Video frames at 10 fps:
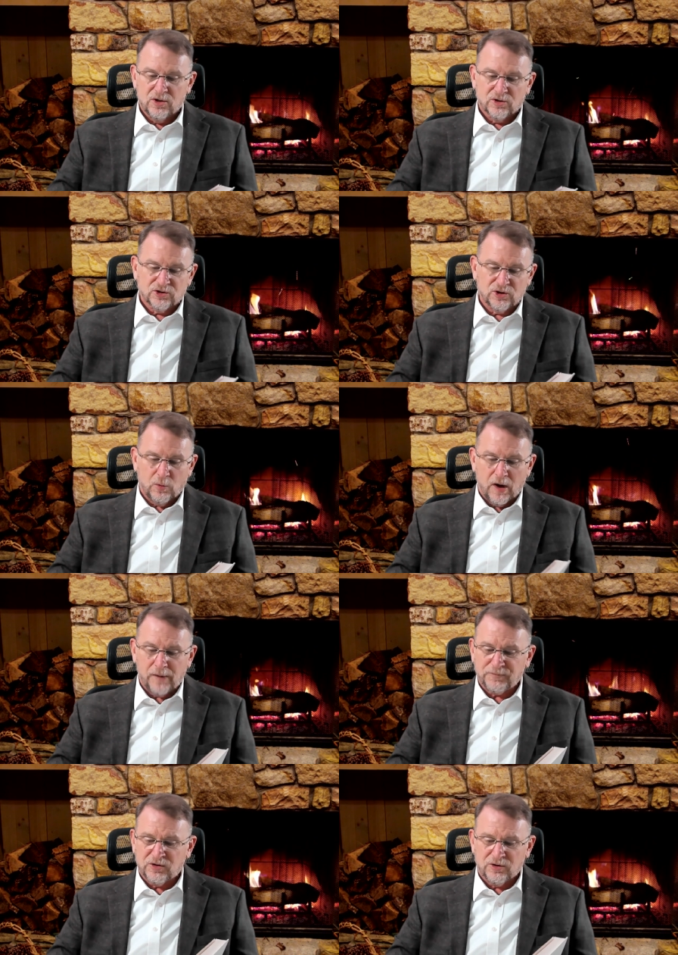So
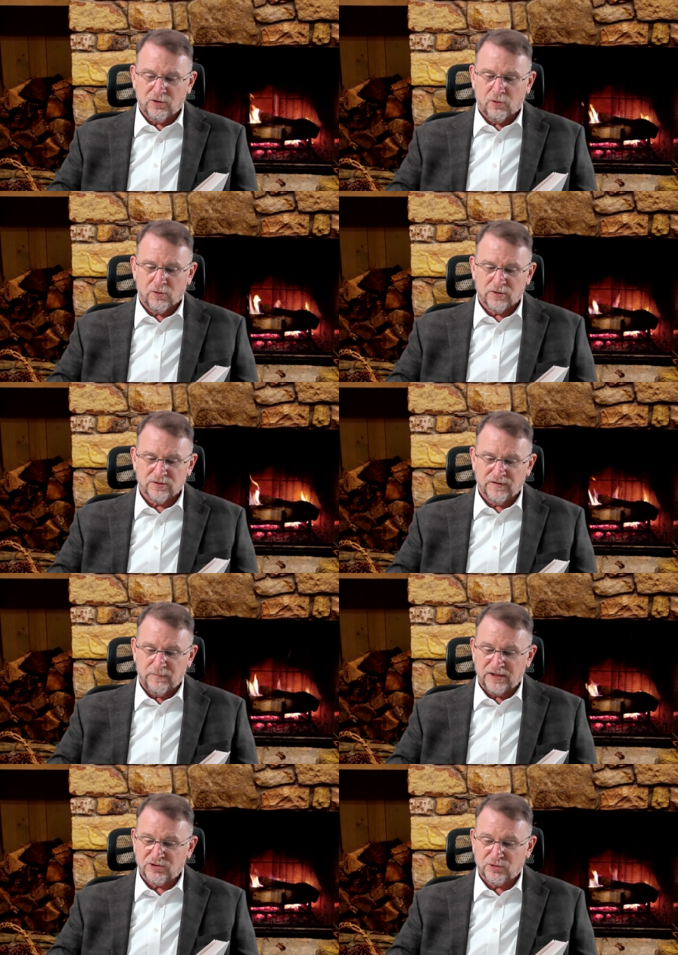up to the corners of
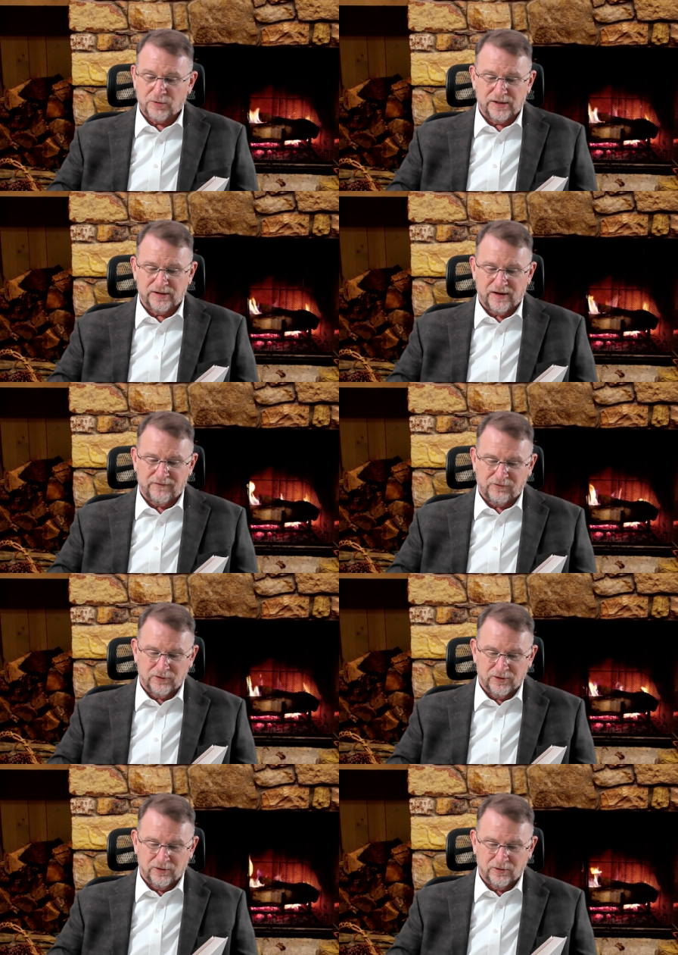my screen they
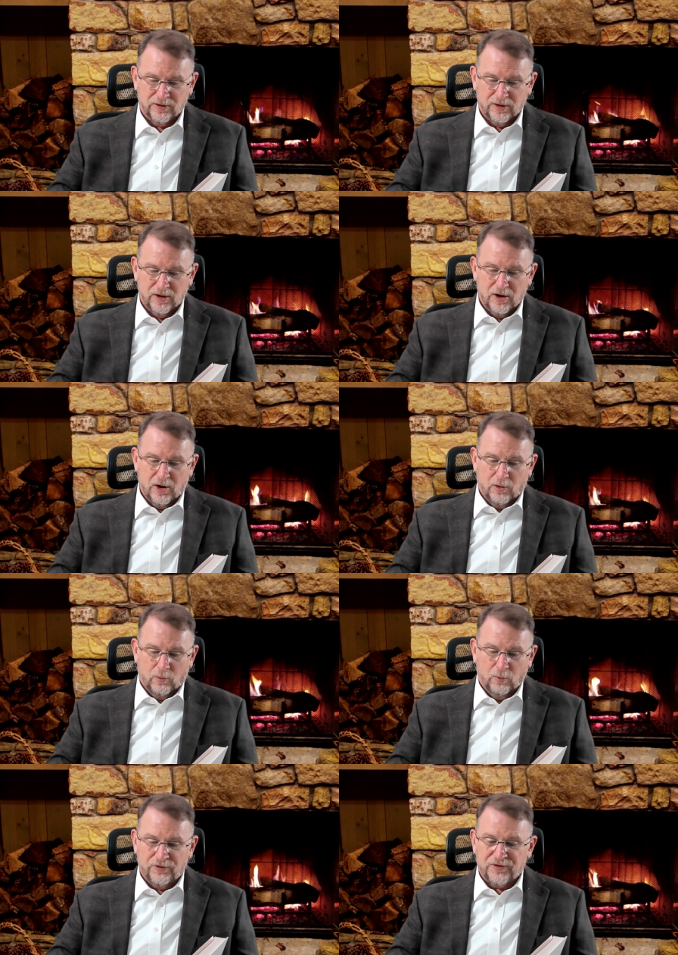flew,
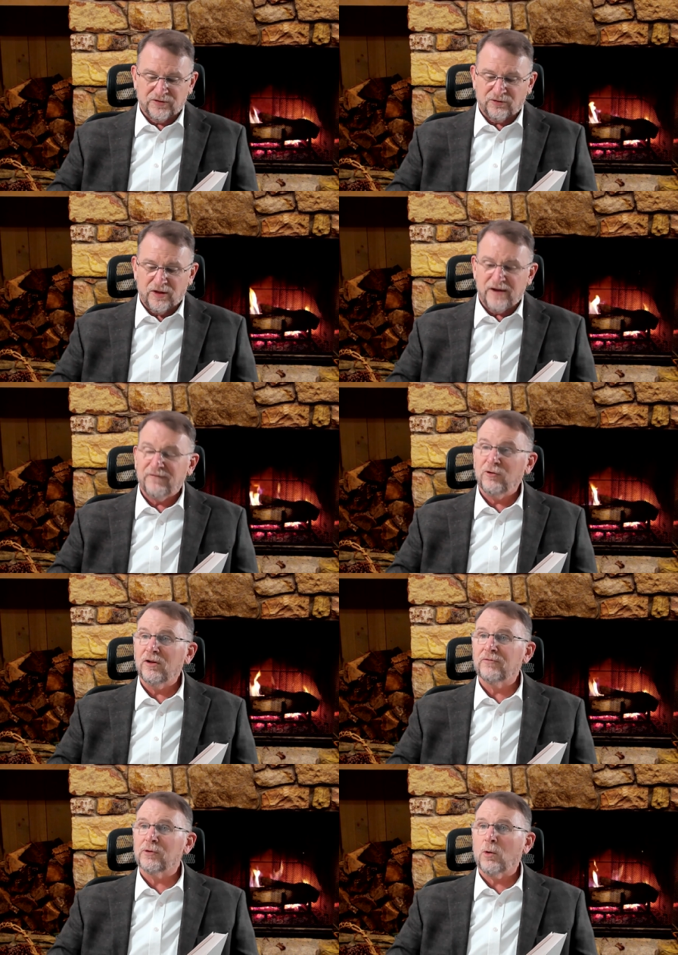with the sleigh full
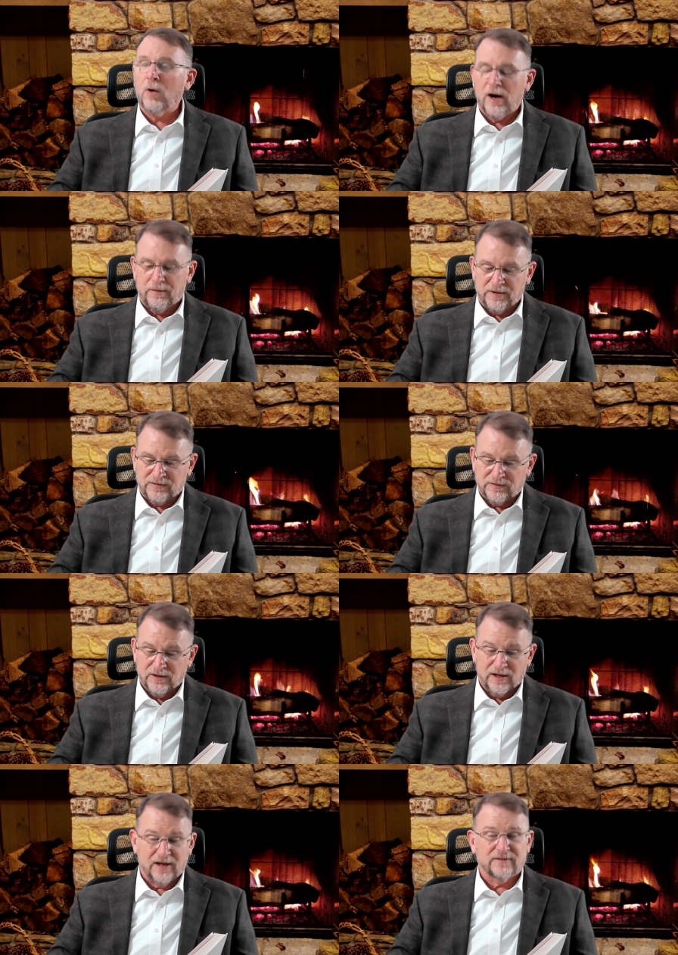of requirements,
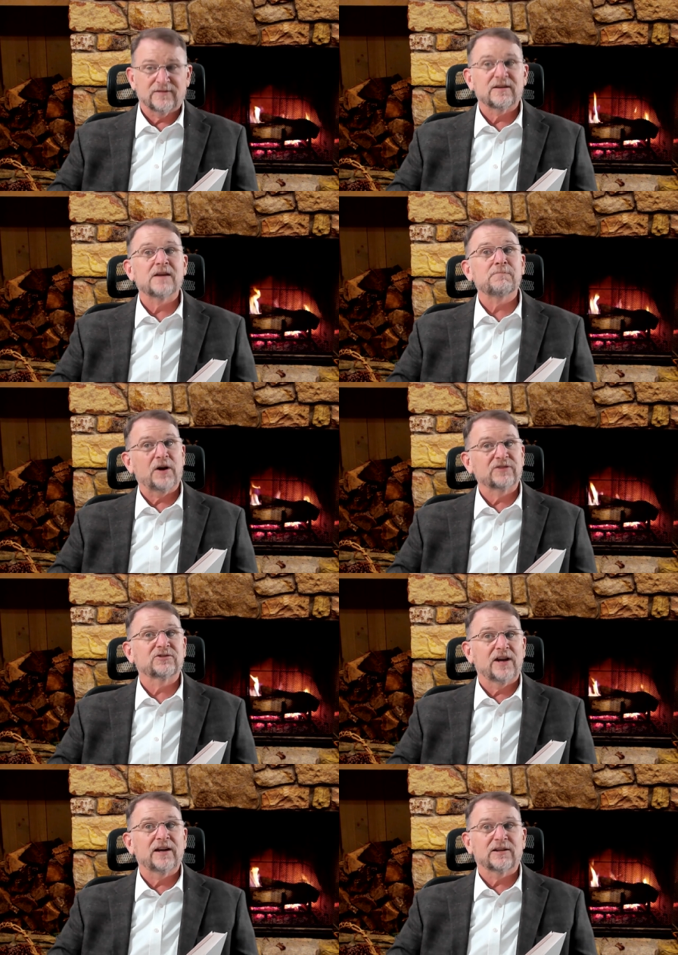and St.
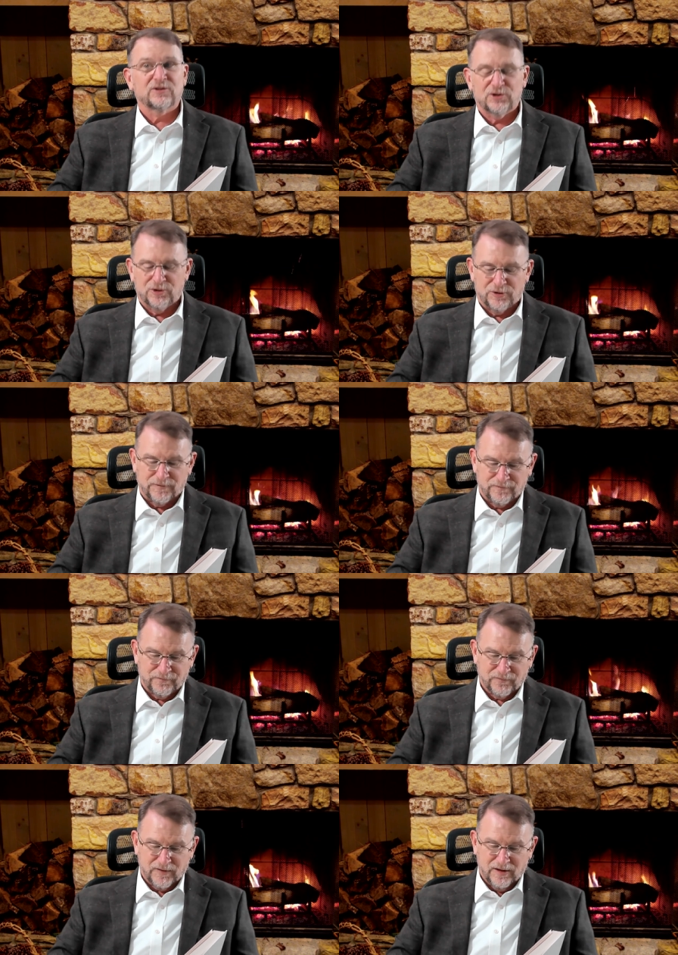Bostjanick too.
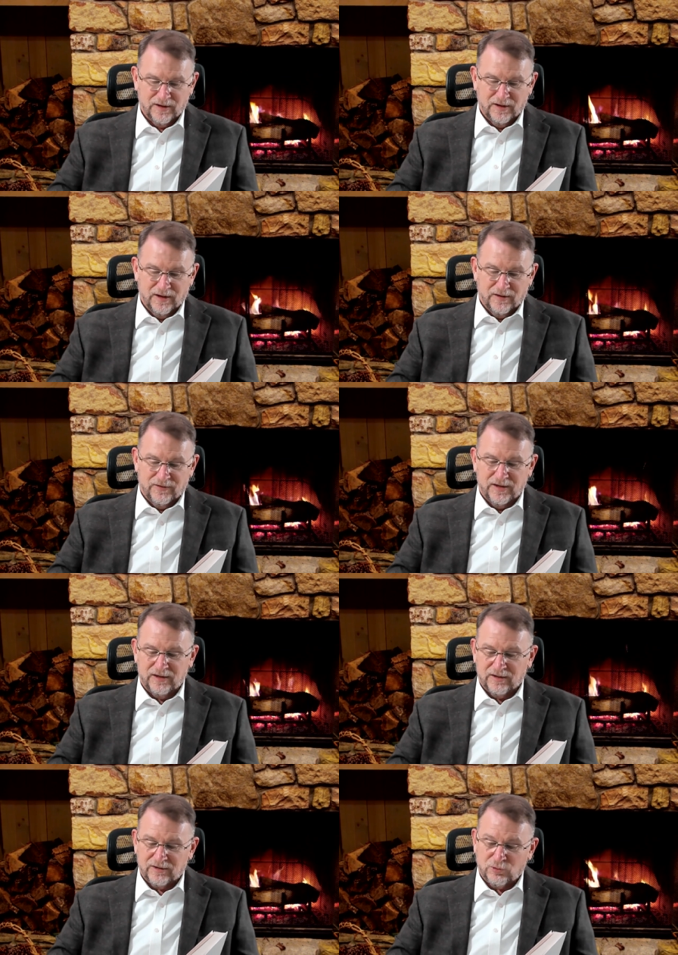Then,
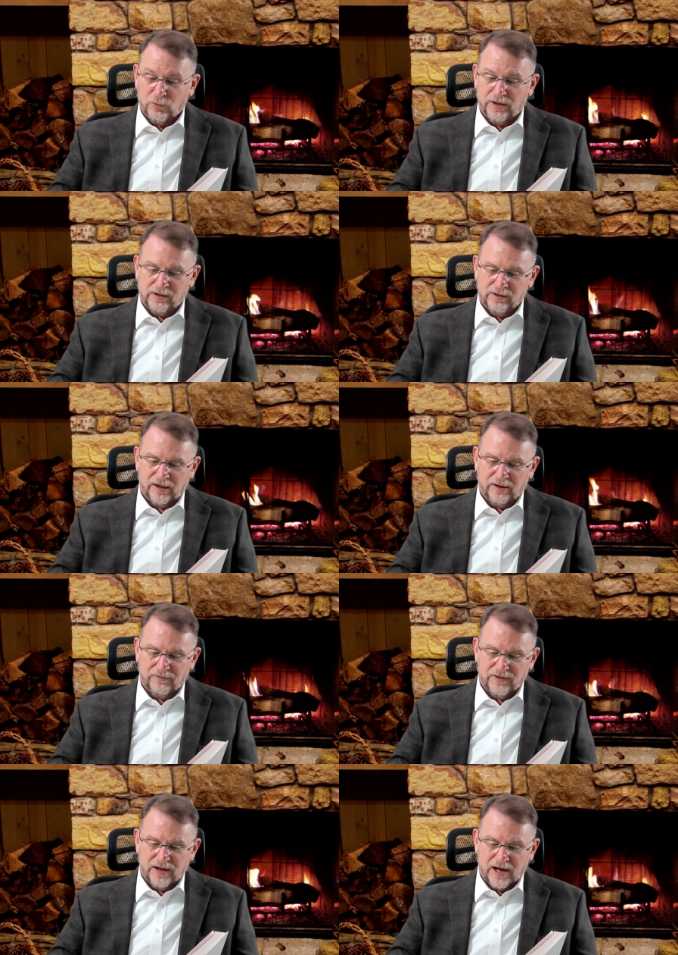in a twinkling
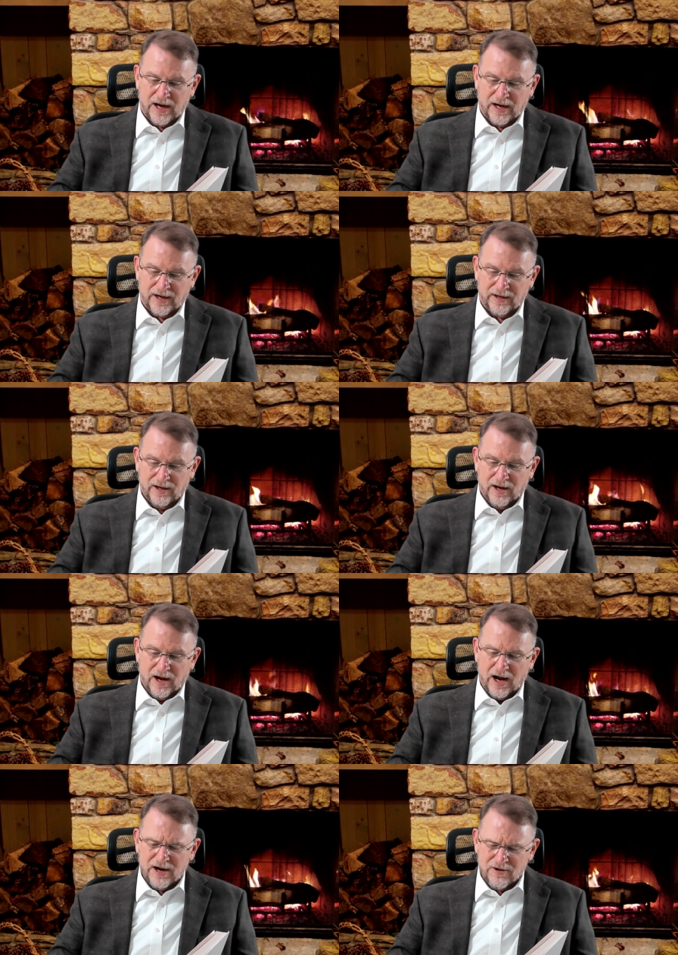of the eye,
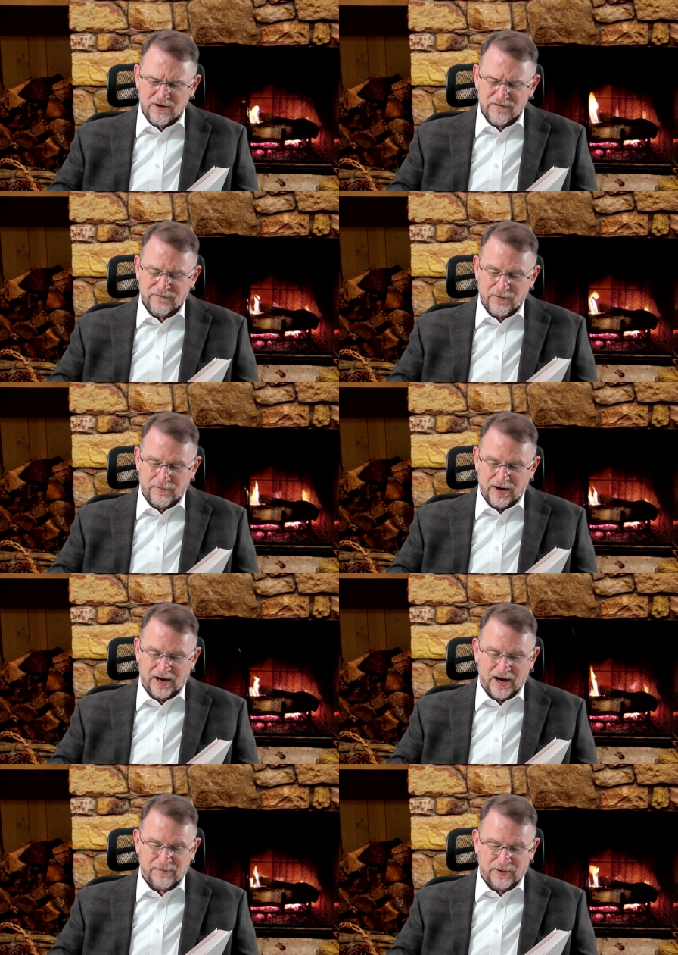I heard from my
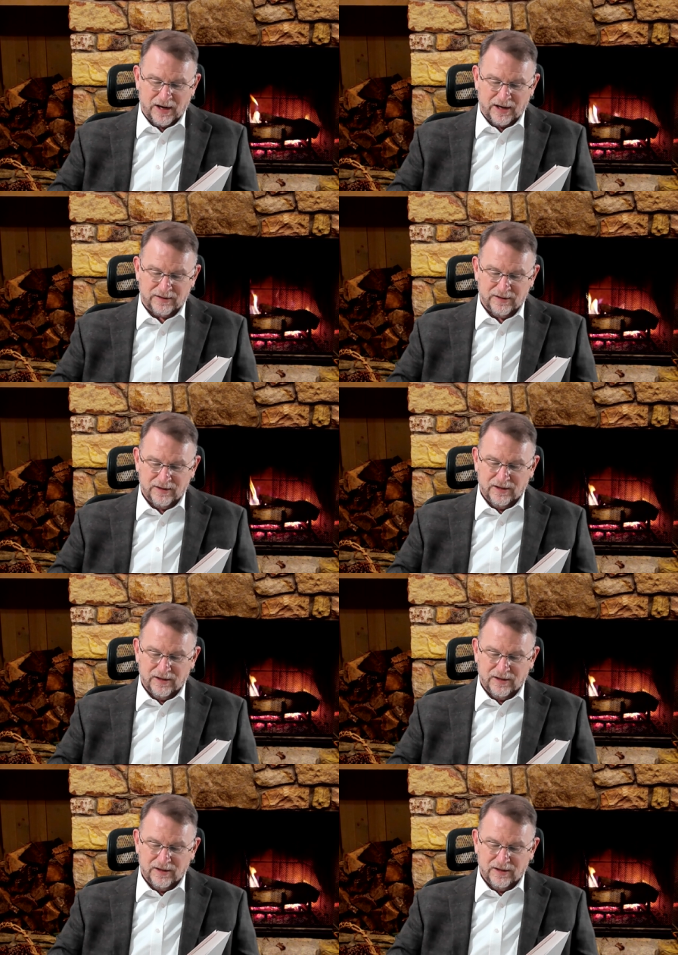iPad